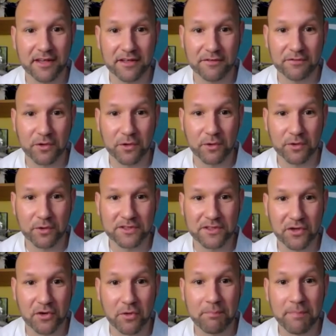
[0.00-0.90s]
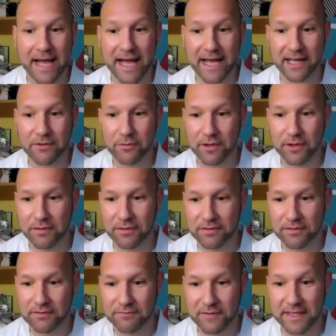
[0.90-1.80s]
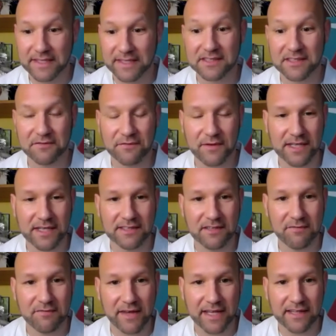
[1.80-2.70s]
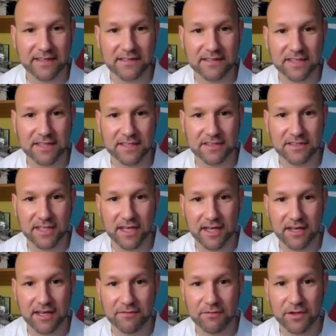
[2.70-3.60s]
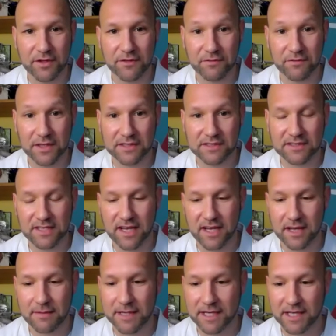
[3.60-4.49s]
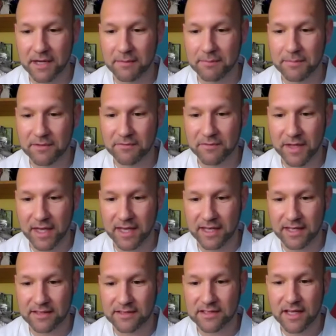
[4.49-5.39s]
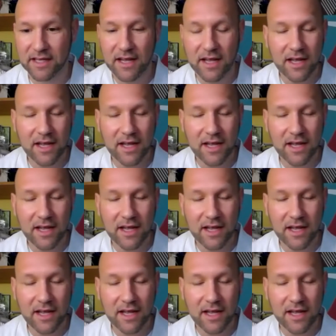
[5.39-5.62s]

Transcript: And of course, you're back with face-to-face events this year for the first time in a couple of years.